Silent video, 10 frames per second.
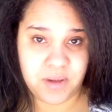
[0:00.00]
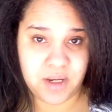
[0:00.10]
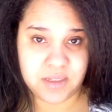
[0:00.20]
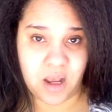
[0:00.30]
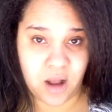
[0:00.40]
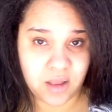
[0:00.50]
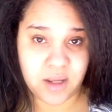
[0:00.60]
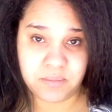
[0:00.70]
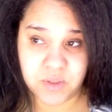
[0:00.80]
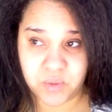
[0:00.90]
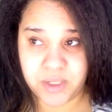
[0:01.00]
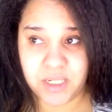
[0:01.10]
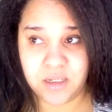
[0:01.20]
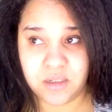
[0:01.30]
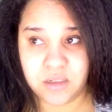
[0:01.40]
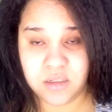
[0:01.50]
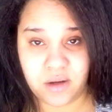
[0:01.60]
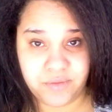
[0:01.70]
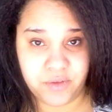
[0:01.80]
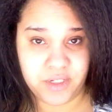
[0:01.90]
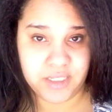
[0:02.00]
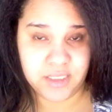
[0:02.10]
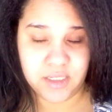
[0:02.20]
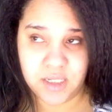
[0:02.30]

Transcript: Because all I'm doing is suffering.